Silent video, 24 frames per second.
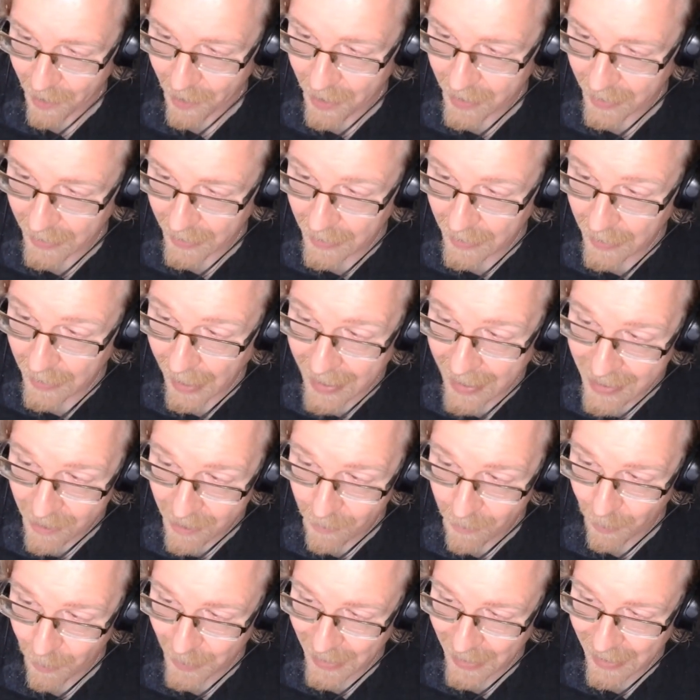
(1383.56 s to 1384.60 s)
on, and I
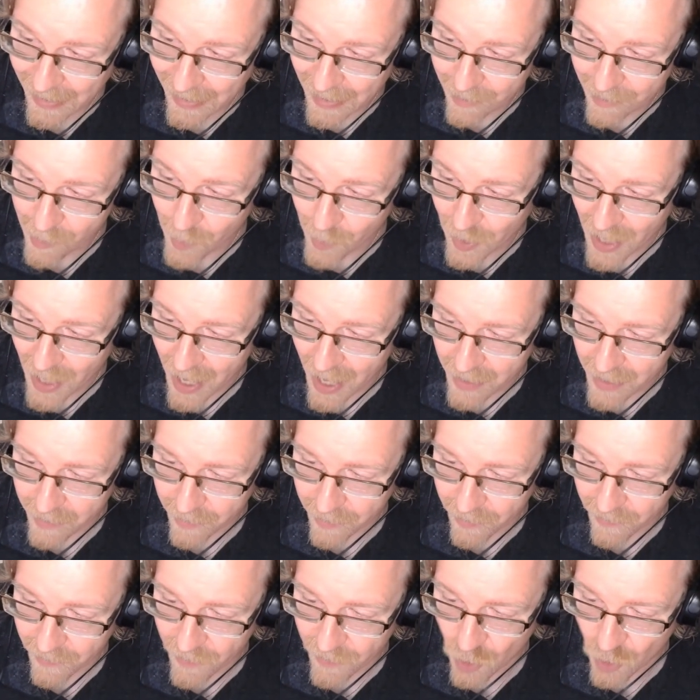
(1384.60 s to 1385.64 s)
didn't really leave him a lot of
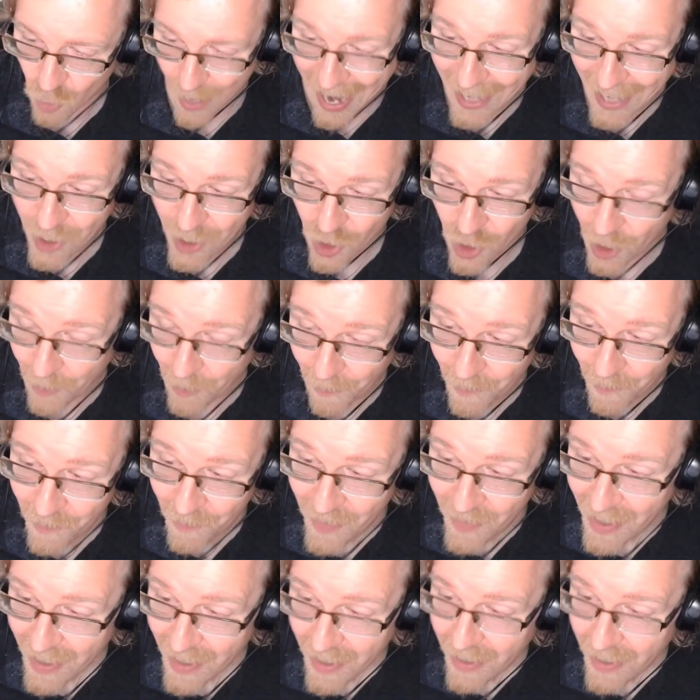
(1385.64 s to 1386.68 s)
traction
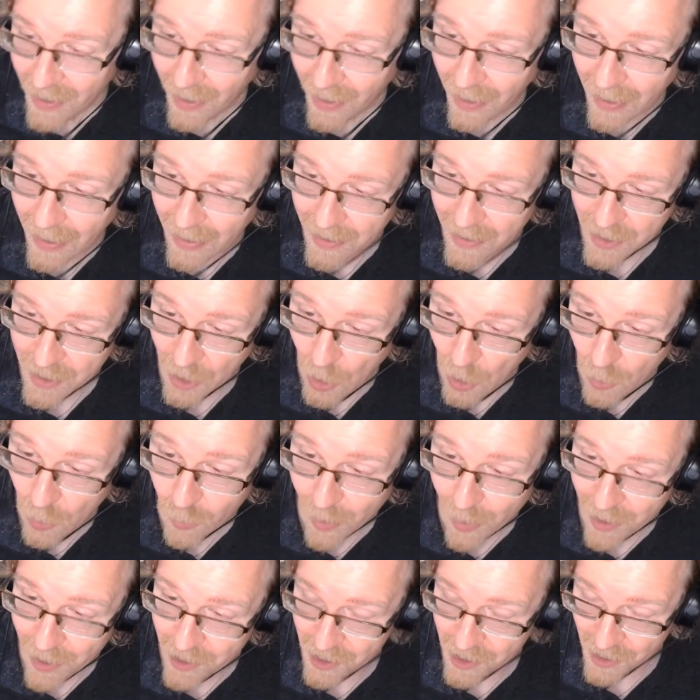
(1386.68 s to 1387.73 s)
uh, to go
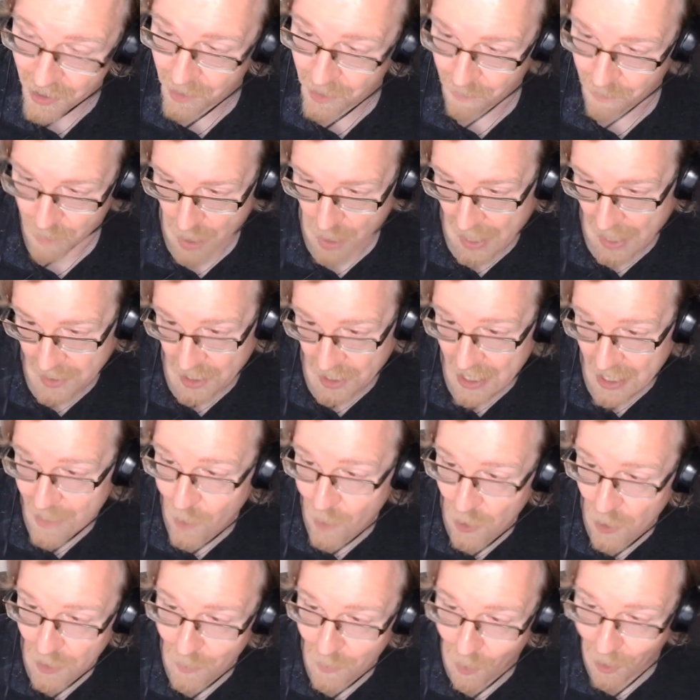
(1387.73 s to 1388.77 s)
with, since I sent him
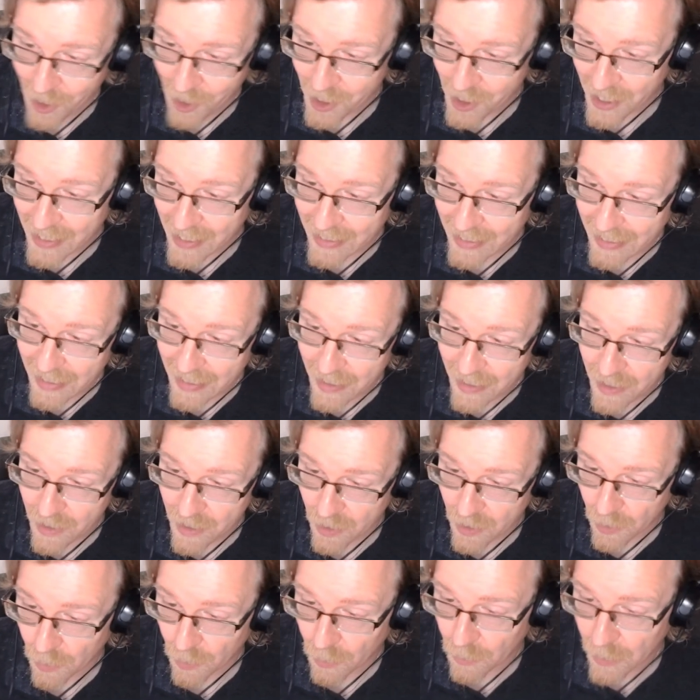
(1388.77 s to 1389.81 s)
all the parts he needed
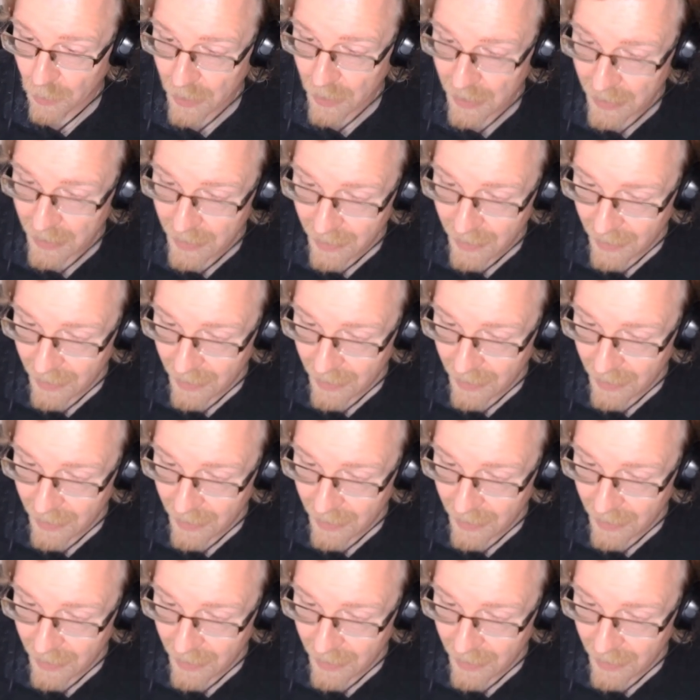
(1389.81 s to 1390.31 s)
to, uh,